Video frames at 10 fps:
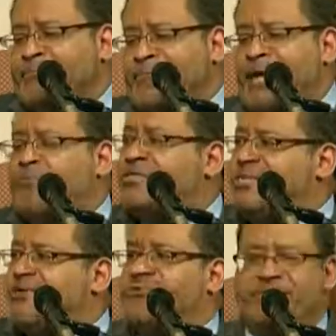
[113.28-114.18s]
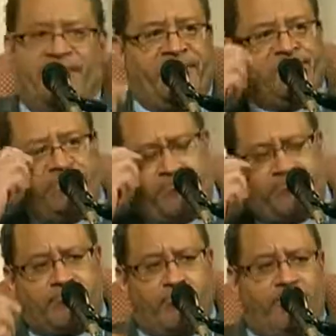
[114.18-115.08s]
And what's interesting
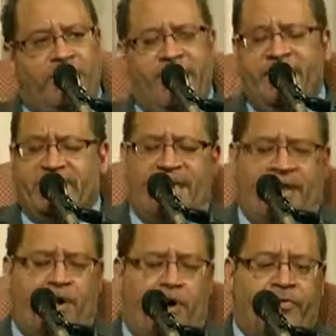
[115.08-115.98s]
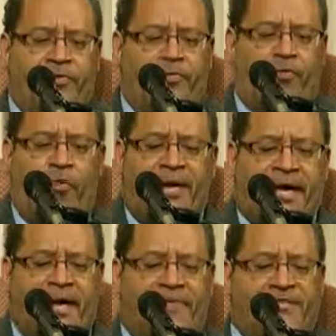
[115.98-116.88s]
is that on the one
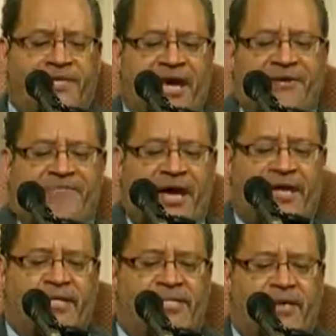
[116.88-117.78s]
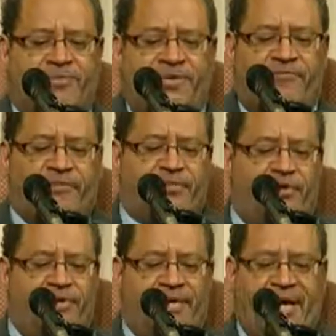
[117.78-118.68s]
hand, there's an edifying conception of a
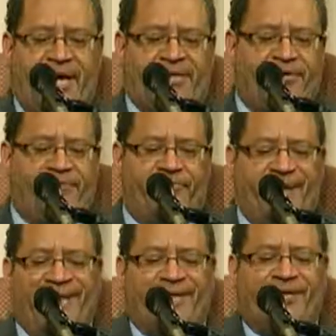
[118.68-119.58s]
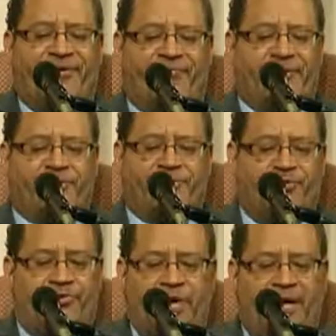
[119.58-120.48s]
certain kind of indifference
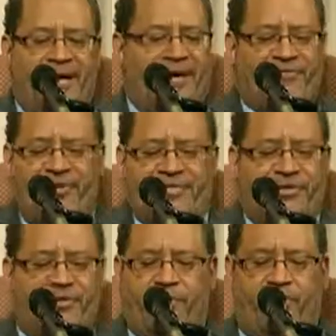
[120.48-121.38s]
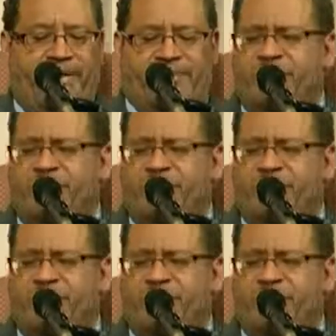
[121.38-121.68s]
to ethnicity or race.